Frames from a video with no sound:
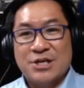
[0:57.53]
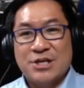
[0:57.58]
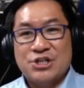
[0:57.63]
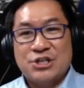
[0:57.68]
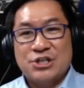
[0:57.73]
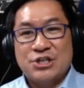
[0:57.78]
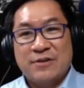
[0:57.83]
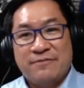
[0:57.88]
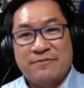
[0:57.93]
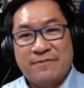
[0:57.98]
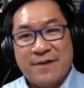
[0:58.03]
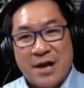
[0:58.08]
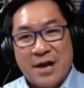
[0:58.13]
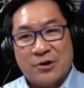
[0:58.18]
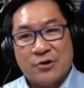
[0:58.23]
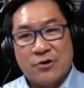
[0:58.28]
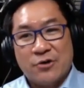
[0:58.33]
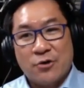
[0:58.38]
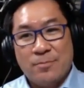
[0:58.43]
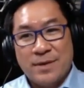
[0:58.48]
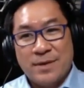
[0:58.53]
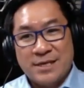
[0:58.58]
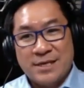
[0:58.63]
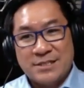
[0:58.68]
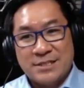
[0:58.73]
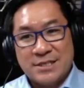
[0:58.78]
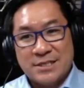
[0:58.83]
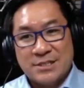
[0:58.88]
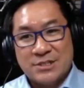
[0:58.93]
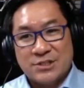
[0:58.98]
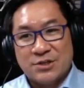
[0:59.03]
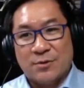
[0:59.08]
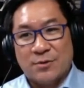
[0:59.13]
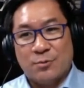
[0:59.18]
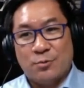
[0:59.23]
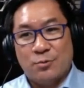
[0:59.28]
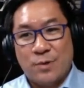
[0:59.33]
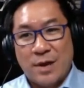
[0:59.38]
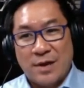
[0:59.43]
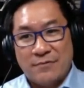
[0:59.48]
She founded her business to
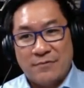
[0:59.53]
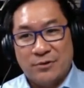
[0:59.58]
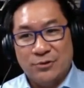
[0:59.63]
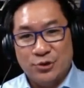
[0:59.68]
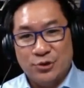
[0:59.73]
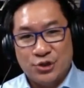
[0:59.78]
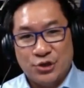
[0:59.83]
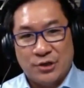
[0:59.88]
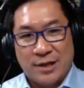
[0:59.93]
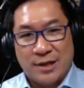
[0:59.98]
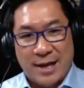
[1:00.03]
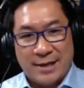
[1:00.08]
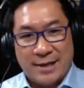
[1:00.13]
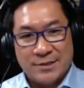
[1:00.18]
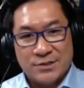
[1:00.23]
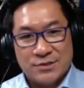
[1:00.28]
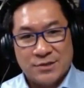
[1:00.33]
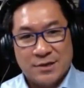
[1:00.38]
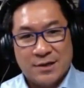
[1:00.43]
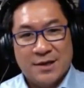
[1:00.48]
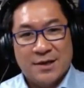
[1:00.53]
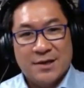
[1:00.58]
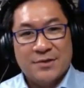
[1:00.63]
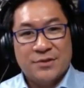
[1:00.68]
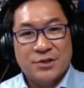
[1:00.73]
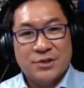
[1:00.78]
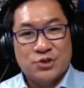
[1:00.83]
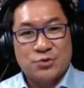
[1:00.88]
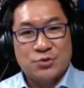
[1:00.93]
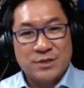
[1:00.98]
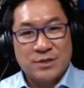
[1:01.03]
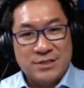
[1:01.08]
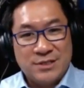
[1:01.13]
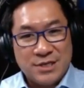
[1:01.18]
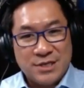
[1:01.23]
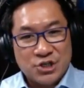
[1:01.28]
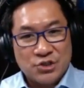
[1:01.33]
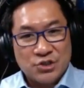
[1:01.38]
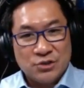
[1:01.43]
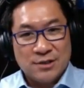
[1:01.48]
revolutionize the
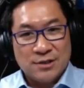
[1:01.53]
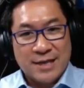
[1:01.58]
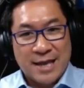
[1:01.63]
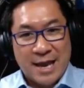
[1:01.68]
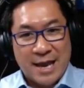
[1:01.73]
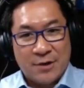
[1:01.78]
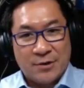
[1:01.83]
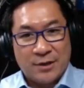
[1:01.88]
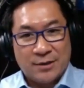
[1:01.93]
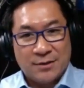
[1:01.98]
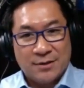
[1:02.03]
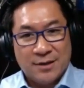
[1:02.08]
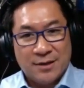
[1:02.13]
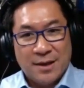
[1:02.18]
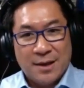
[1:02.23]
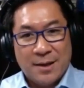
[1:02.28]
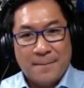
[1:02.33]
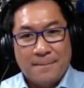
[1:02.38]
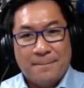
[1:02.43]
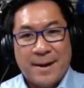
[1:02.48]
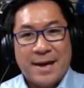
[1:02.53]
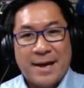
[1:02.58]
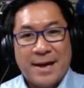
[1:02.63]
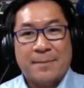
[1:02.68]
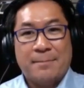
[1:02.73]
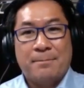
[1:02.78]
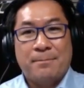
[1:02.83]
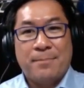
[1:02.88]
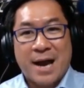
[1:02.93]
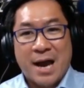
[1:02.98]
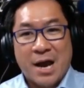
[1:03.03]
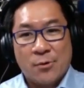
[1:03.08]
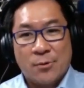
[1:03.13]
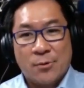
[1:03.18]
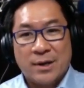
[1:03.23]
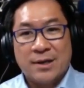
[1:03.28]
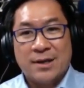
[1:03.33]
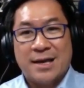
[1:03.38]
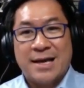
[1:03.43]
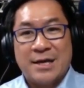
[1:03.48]
traditional accounting by
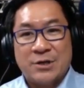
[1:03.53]
empowering